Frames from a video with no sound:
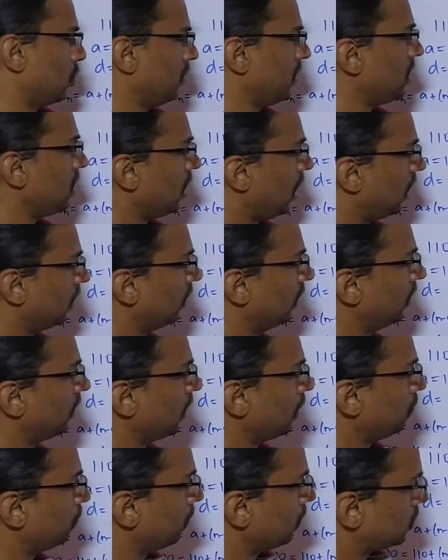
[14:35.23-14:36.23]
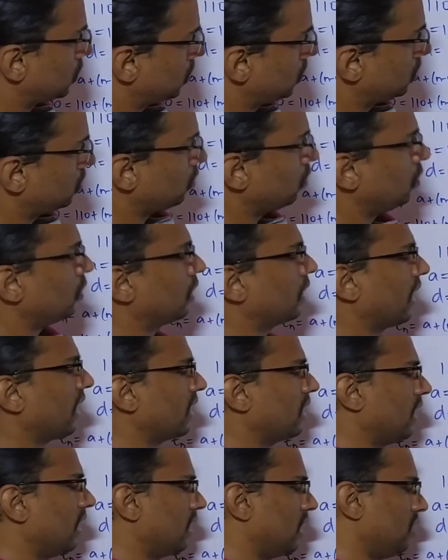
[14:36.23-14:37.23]
to be 110 plus
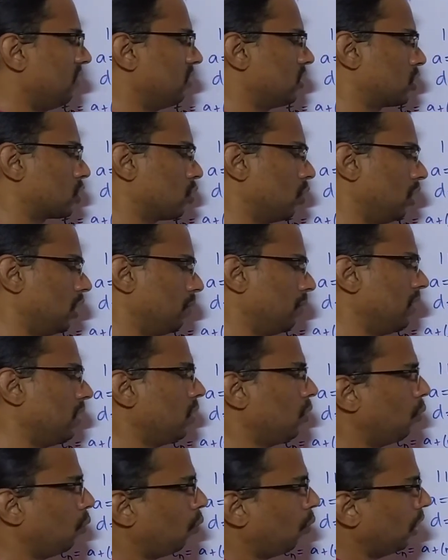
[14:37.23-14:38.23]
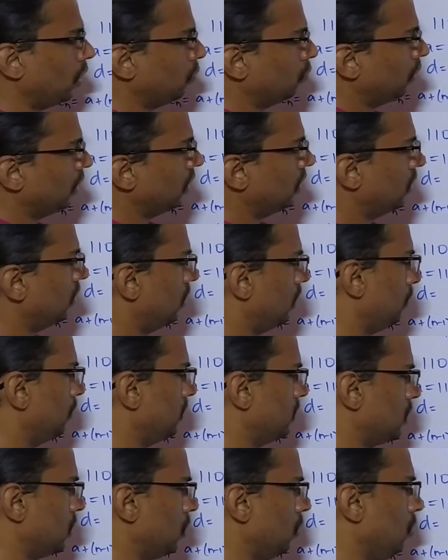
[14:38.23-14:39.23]
990, which is going to be
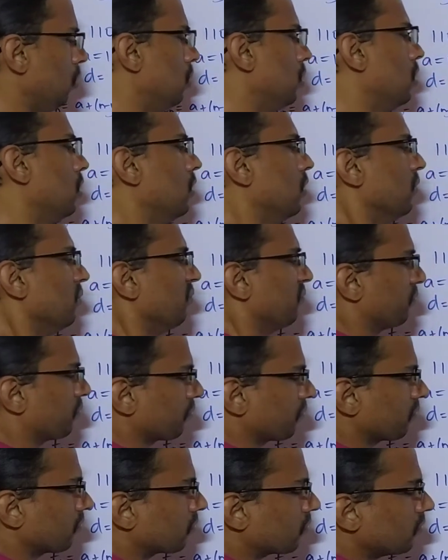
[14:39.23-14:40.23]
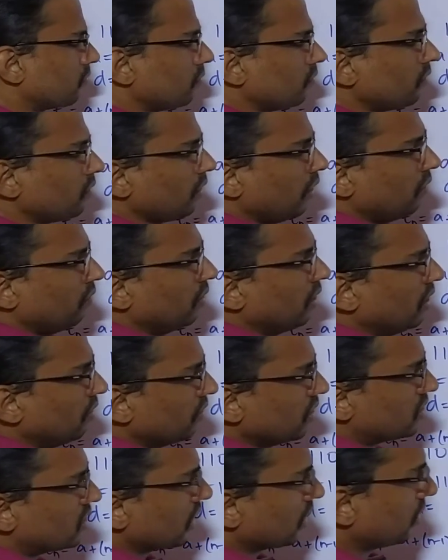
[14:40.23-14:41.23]
1100. We'll
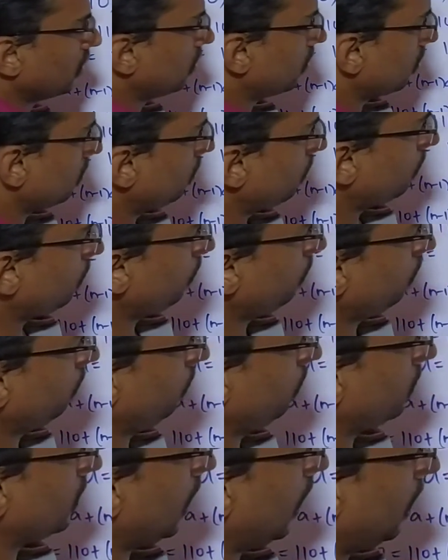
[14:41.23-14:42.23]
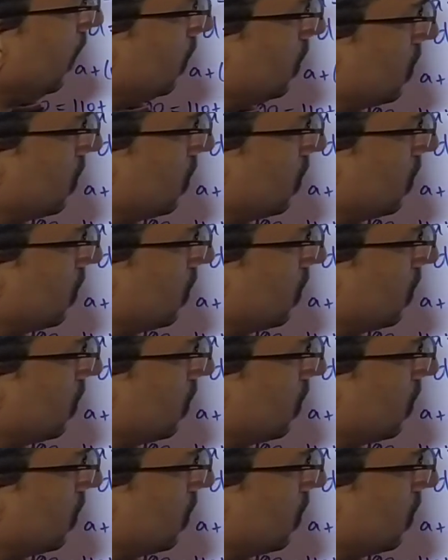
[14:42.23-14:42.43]
even check it. Yeah,